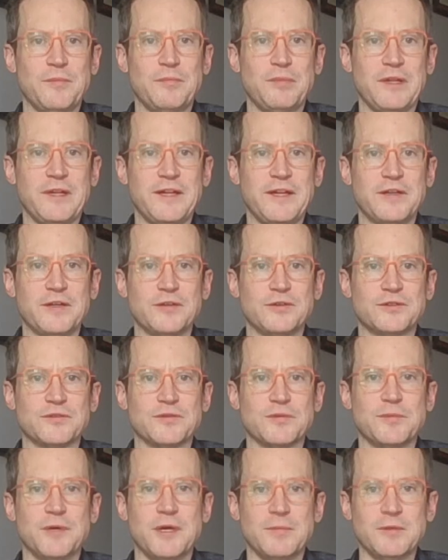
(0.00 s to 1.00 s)
Plato's
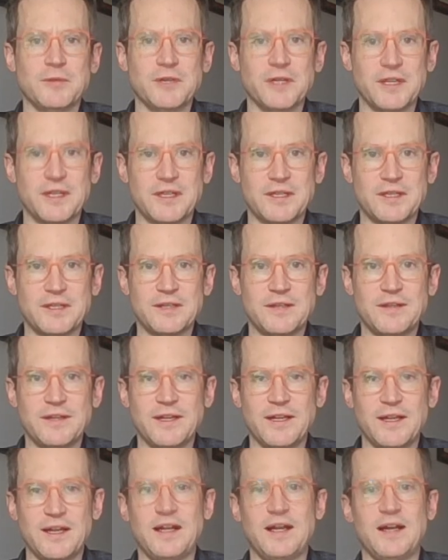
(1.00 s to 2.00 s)
Republic
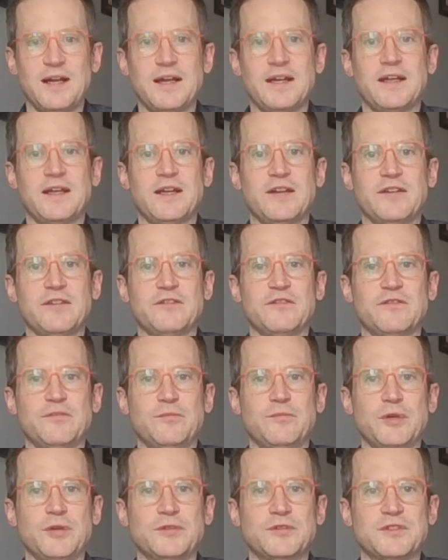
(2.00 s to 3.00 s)
that I have
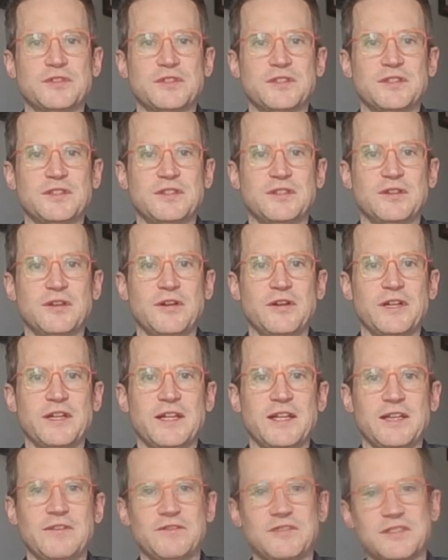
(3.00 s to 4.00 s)
posted on
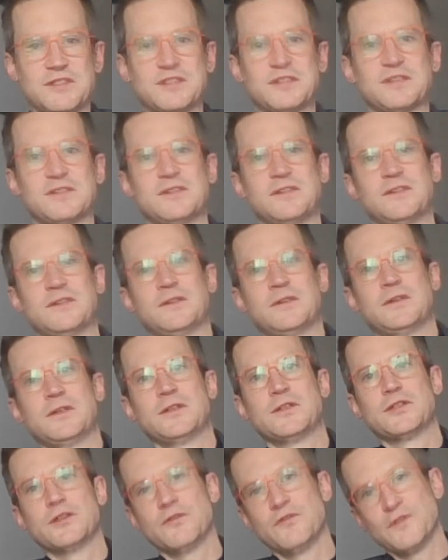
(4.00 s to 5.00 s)
Canvas.
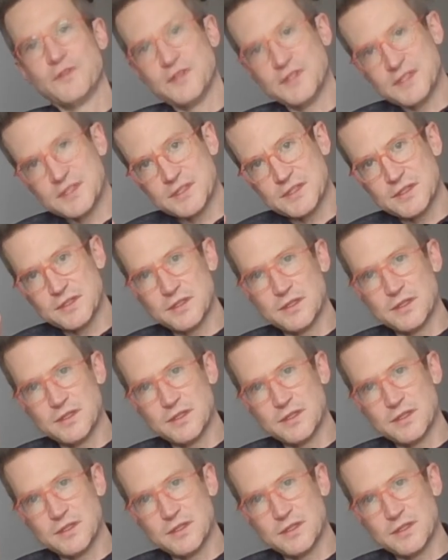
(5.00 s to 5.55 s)
So for this,